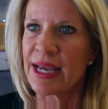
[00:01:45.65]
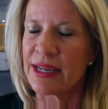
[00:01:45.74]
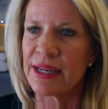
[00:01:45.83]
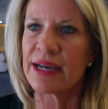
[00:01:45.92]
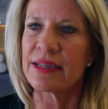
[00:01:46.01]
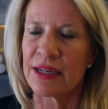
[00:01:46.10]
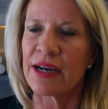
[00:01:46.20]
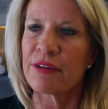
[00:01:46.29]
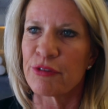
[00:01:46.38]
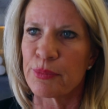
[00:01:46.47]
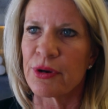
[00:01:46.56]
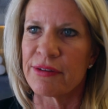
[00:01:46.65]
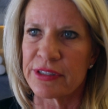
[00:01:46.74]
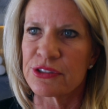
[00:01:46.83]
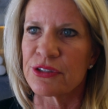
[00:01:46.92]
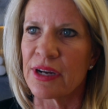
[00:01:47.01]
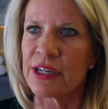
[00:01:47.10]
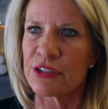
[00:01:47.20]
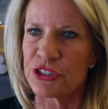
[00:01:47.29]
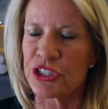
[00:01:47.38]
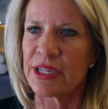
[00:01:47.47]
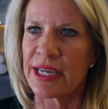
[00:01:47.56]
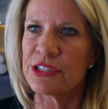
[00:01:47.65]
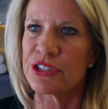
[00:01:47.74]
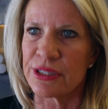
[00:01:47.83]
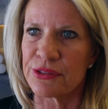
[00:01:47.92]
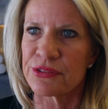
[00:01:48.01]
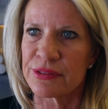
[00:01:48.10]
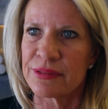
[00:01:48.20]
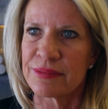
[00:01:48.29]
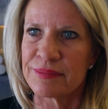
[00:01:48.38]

and non-for-profits or non-NGOs.